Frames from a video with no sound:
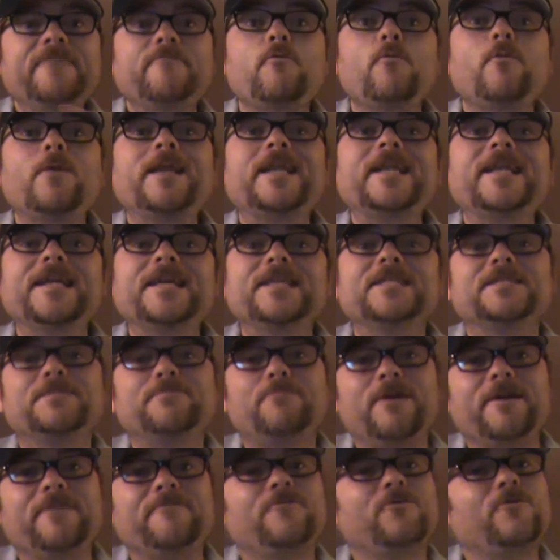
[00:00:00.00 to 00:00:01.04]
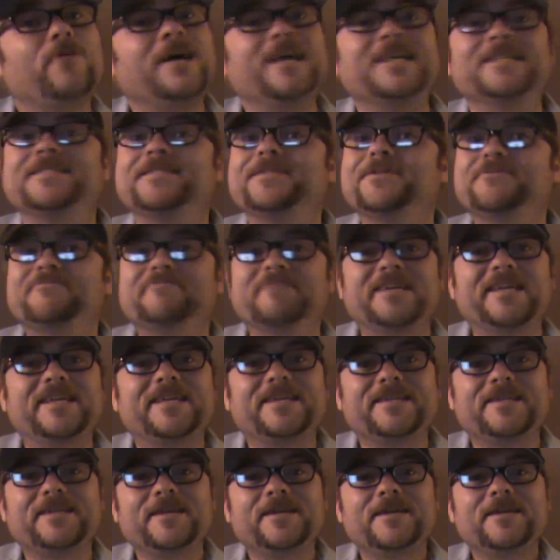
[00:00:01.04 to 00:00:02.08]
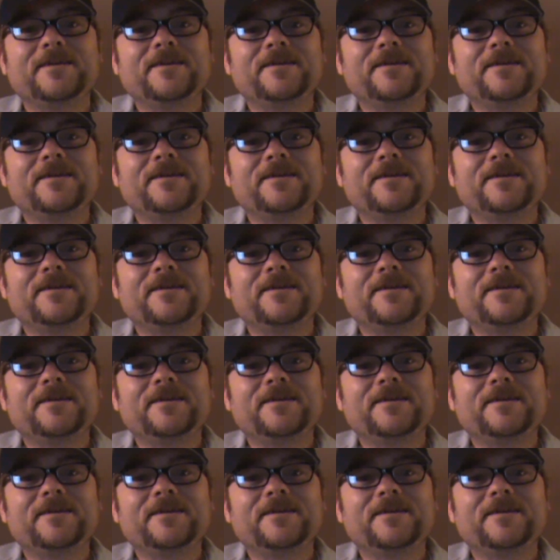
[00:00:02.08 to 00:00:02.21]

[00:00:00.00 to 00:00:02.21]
even when it is spiteful, I still make it.